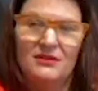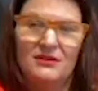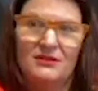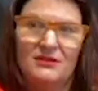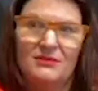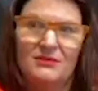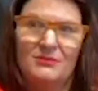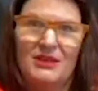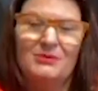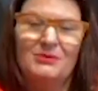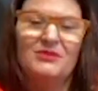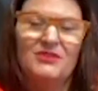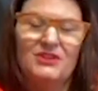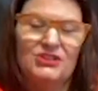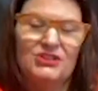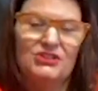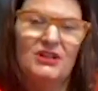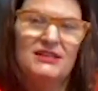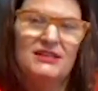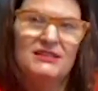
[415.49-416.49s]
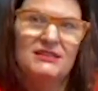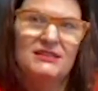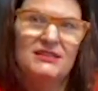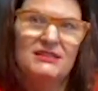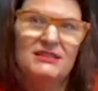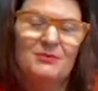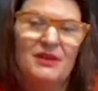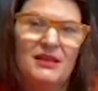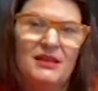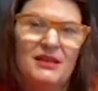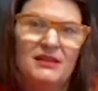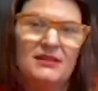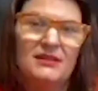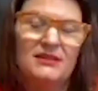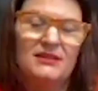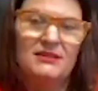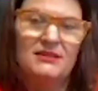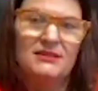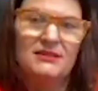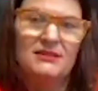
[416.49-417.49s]
be able to visualize that somebody
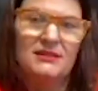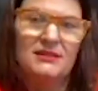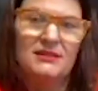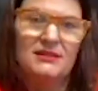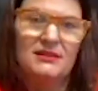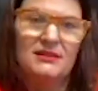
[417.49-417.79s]
is,